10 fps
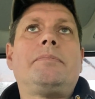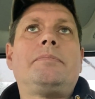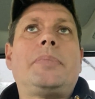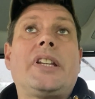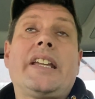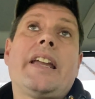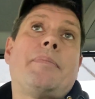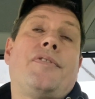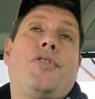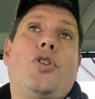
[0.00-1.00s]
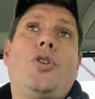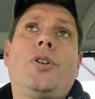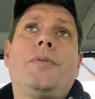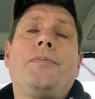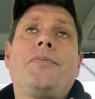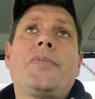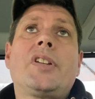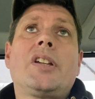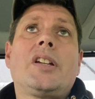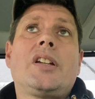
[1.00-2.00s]
But the year before,
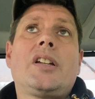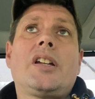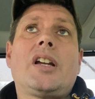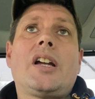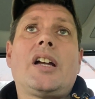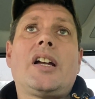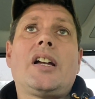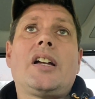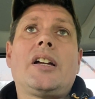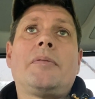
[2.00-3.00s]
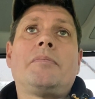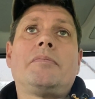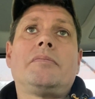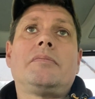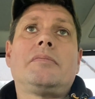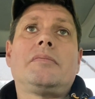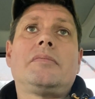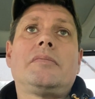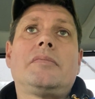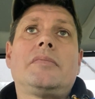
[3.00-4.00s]

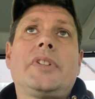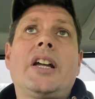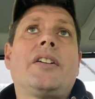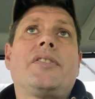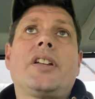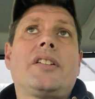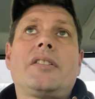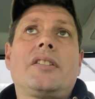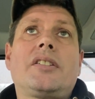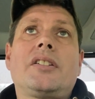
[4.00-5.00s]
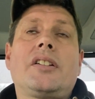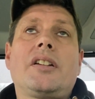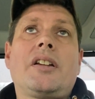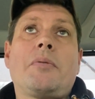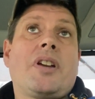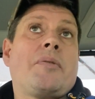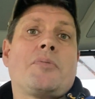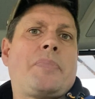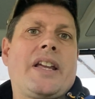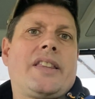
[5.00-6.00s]
yeah, it was
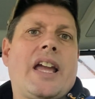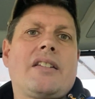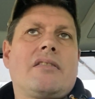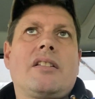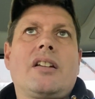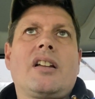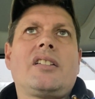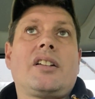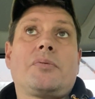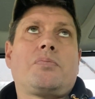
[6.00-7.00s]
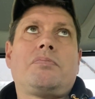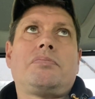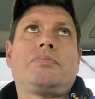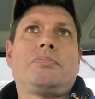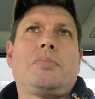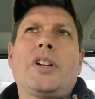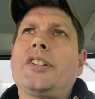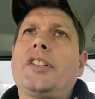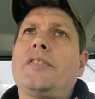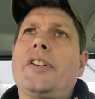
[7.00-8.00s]
big then. When I
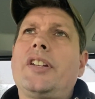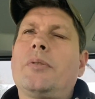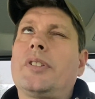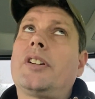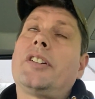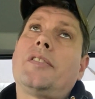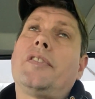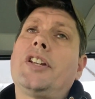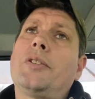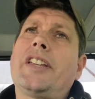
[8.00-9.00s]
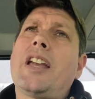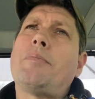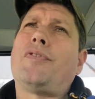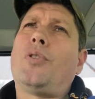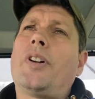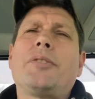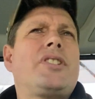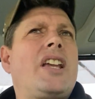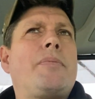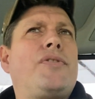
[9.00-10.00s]
did the video, or did I do the video the year before? I think
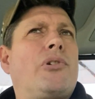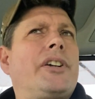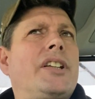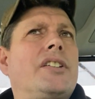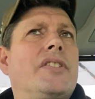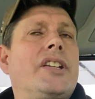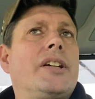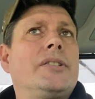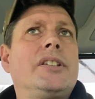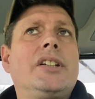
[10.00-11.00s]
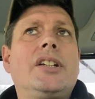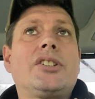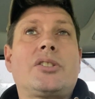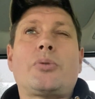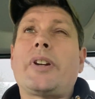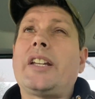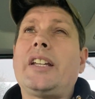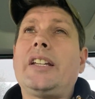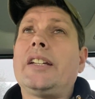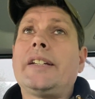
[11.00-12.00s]
the year before I did the video. It's
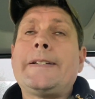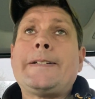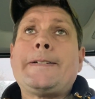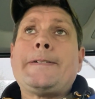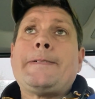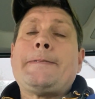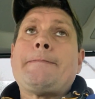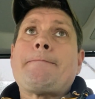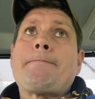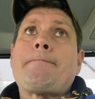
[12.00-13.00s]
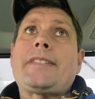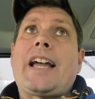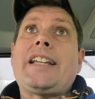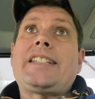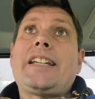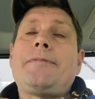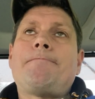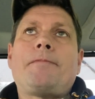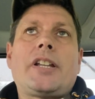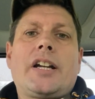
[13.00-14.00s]
2018,
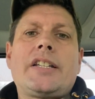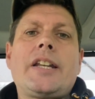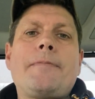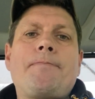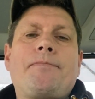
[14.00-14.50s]
I think I did it.